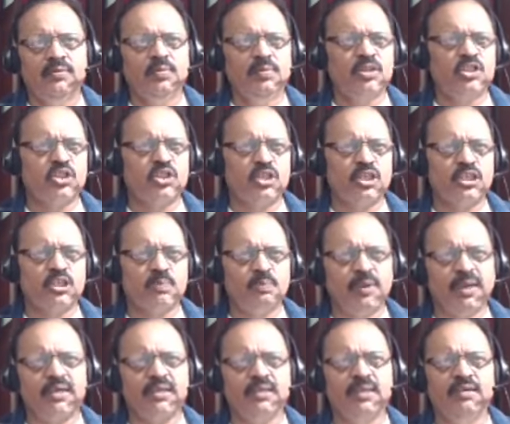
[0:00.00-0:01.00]
We must
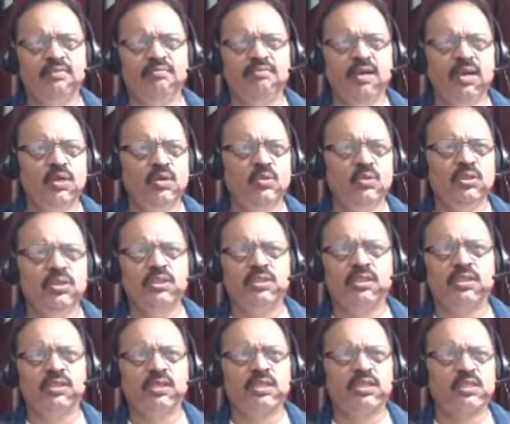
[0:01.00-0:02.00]
respect and value
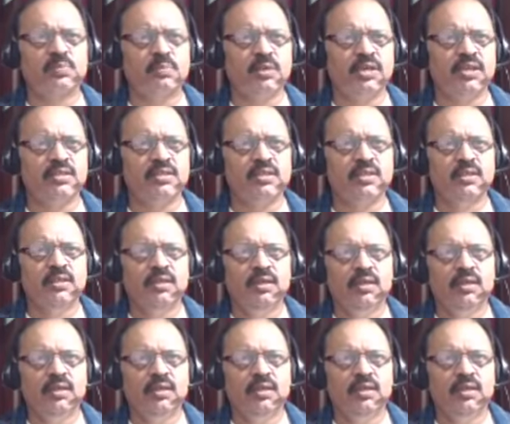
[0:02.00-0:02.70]
each other's space,